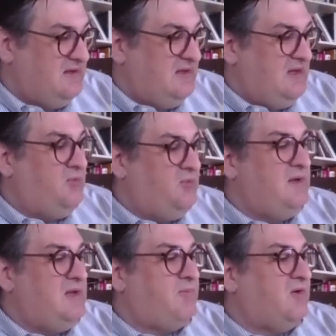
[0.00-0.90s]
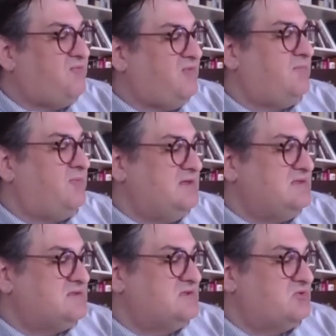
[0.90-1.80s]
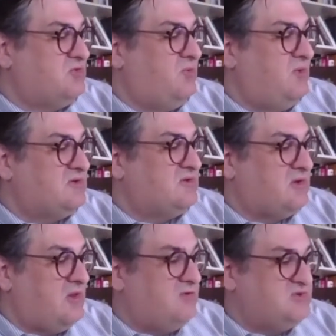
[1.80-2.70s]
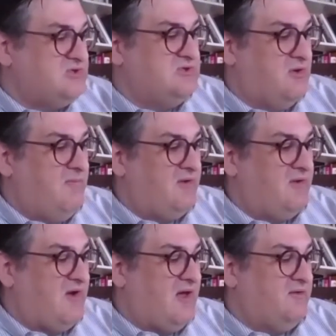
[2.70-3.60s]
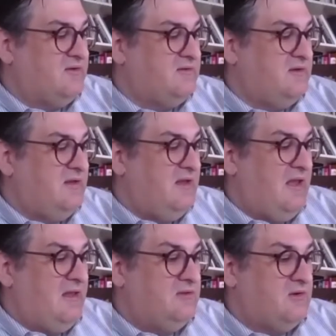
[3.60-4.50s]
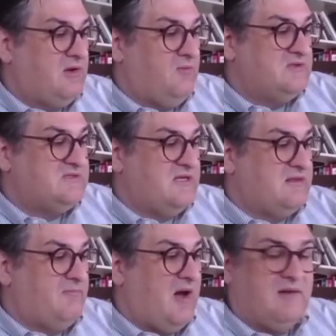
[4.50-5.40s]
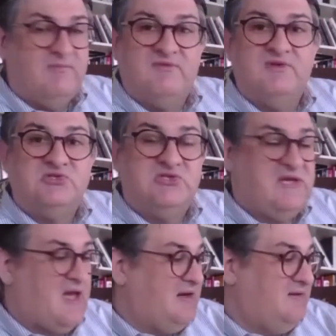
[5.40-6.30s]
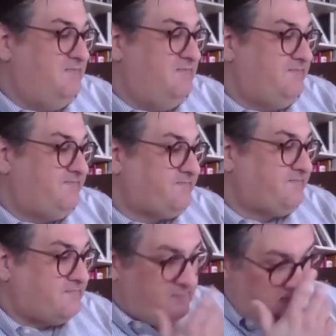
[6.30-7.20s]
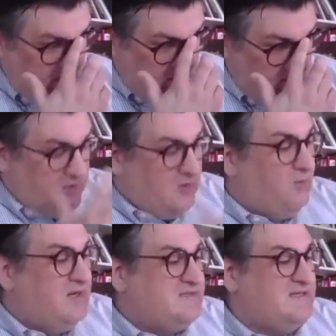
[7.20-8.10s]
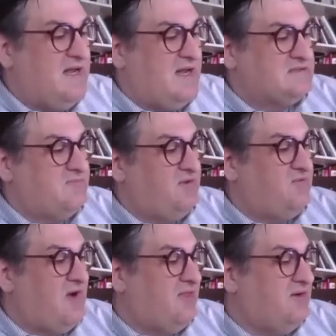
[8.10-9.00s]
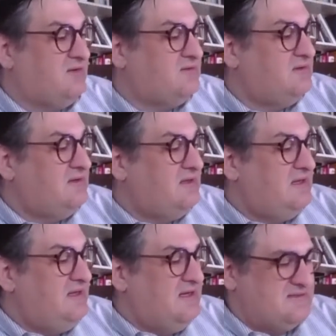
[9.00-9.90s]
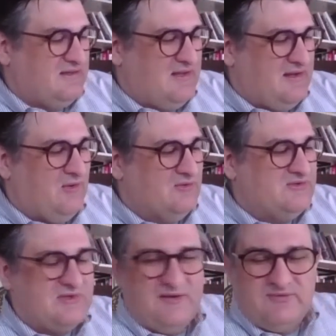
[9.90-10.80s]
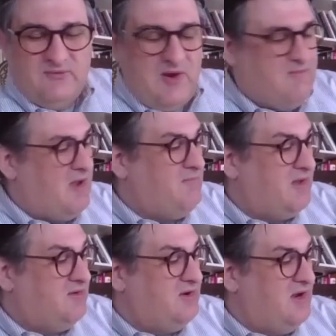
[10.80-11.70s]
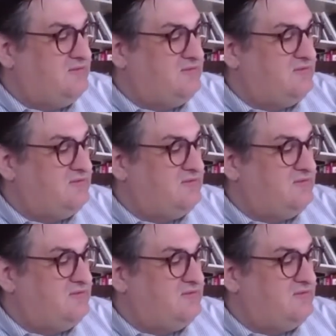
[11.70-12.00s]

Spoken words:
It will be a perfect place to store winter clothes, she told my father. And look at what's at the bottom of it, she added. What is it? Asked my father. He doesn't like old stuff the way my mother does.